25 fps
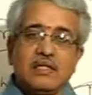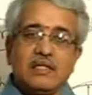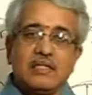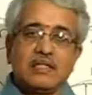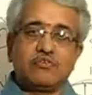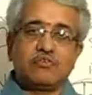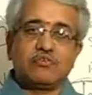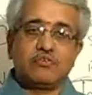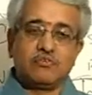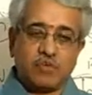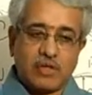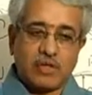
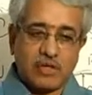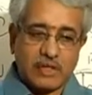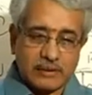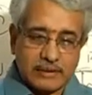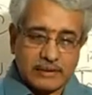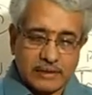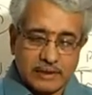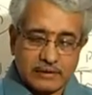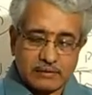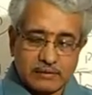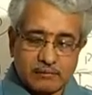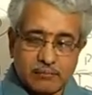if we are
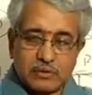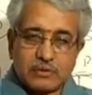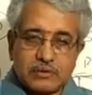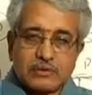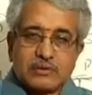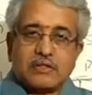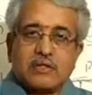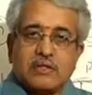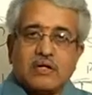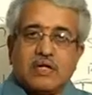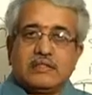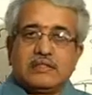there,
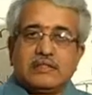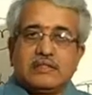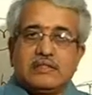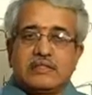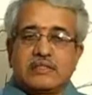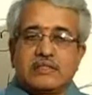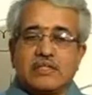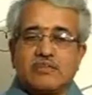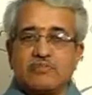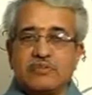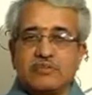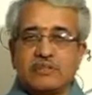suppose on the
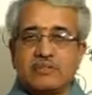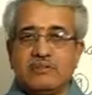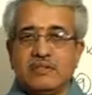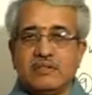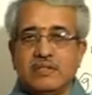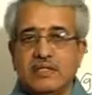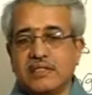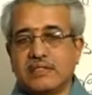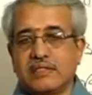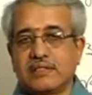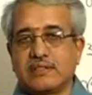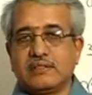surface of
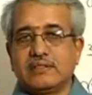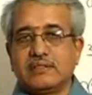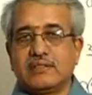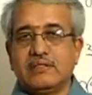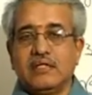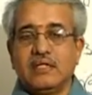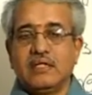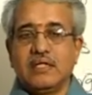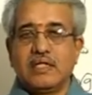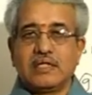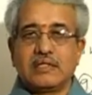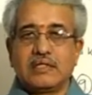the earth,
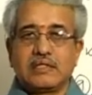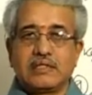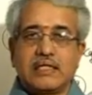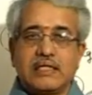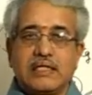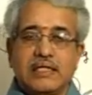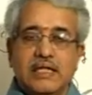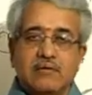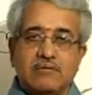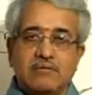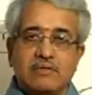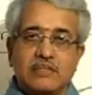the
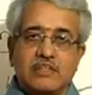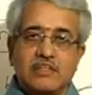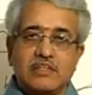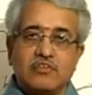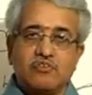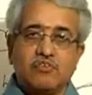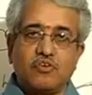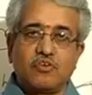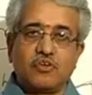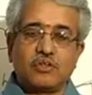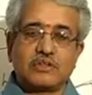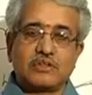
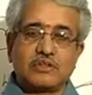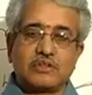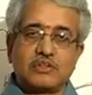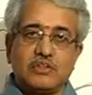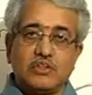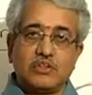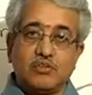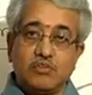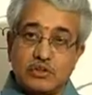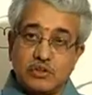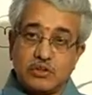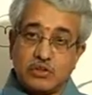gravitational force,
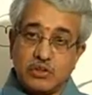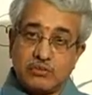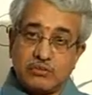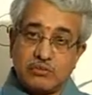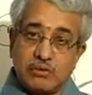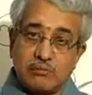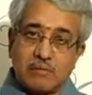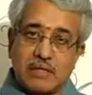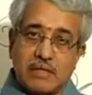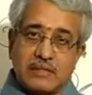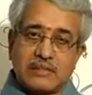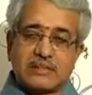even though
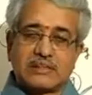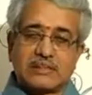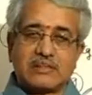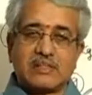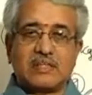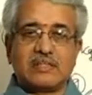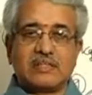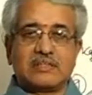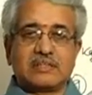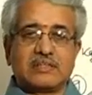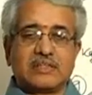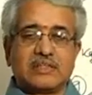your mass is
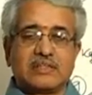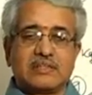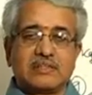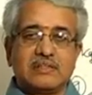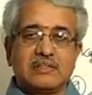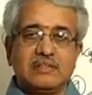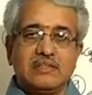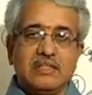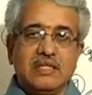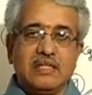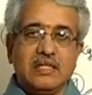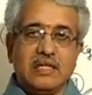constant,
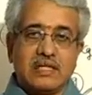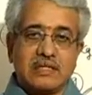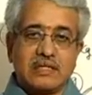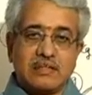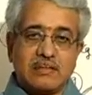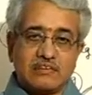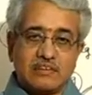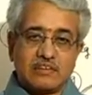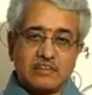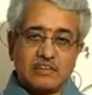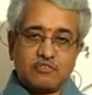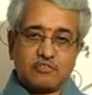
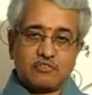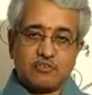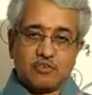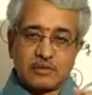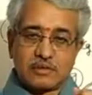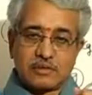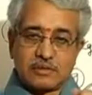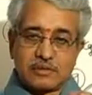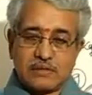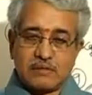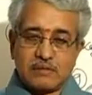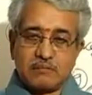gravitational
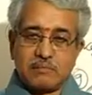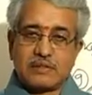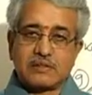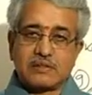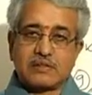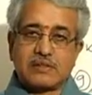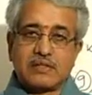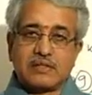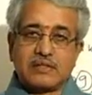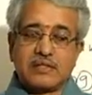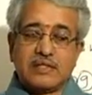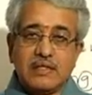force
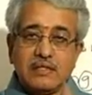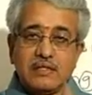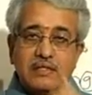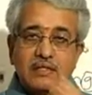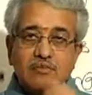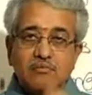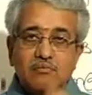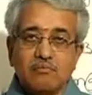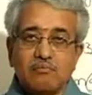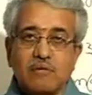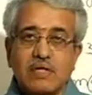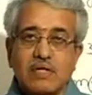depends on the
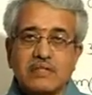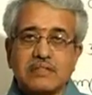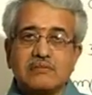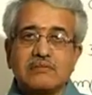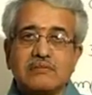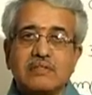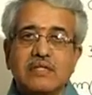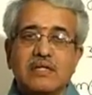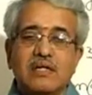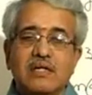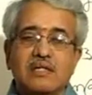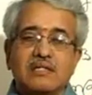mass
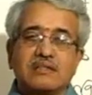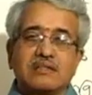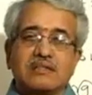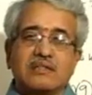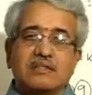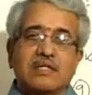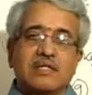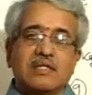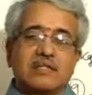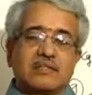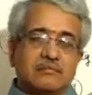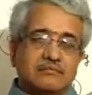of the earth
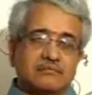there.